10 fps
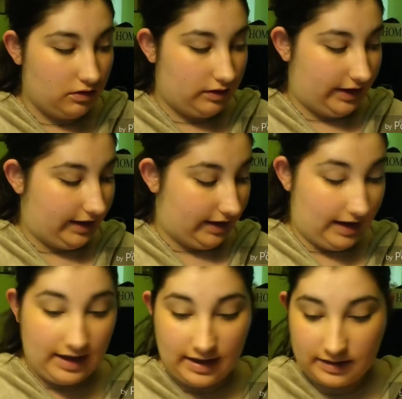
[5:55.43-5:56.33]
Okay,
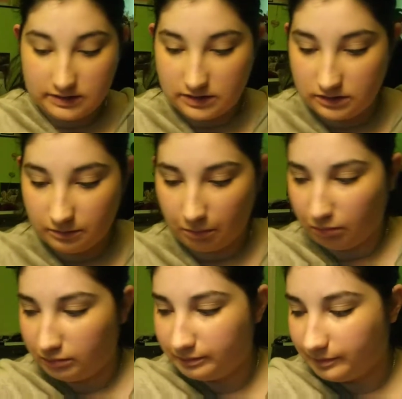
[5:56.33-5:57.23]
and
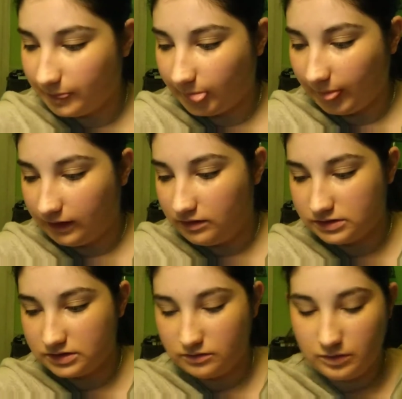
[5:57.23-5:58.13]

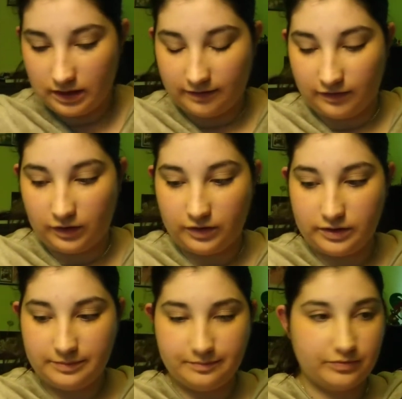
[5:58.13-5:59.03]
also what I've
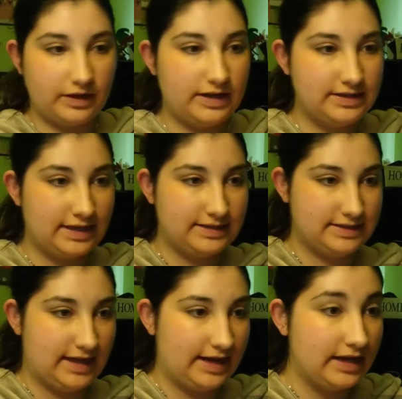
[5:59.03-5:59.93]
heard is that
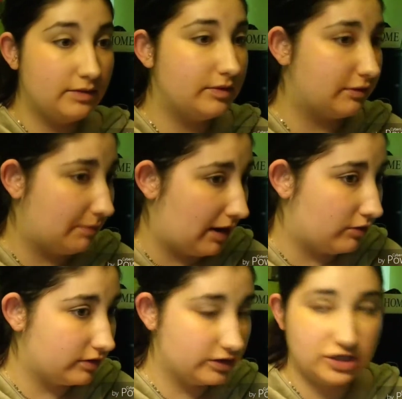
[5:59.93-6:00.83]
setting it with
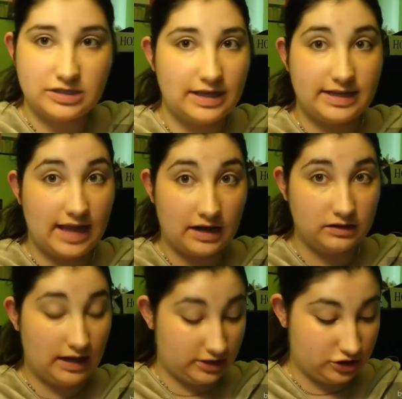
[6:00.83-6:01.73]
powder, just like not a
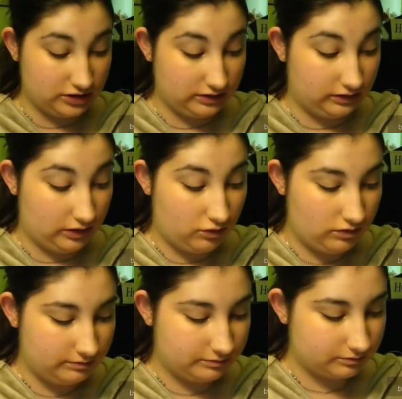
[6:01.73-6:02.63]
lot, just a little,